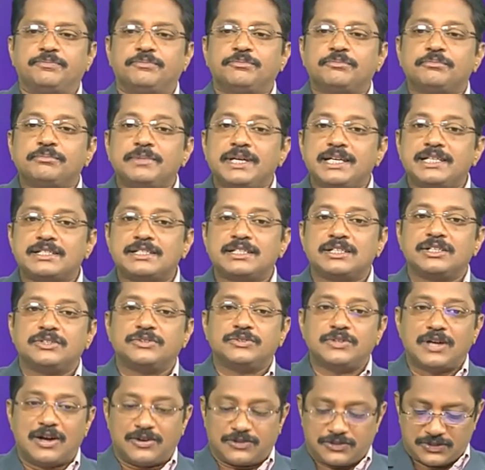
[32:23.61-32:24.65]
means
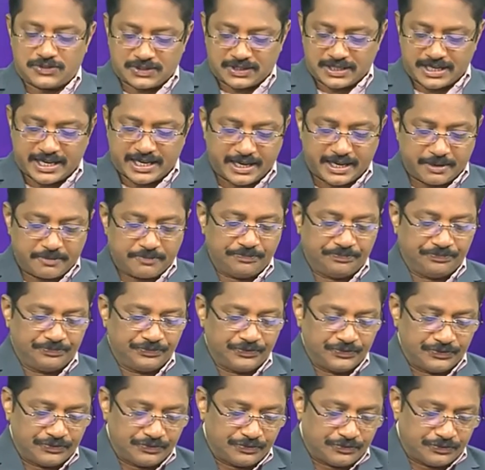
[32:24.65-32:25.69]
you have to say
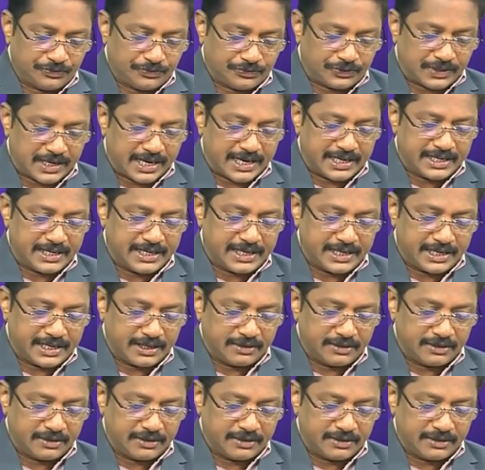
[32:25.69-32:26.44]
Friday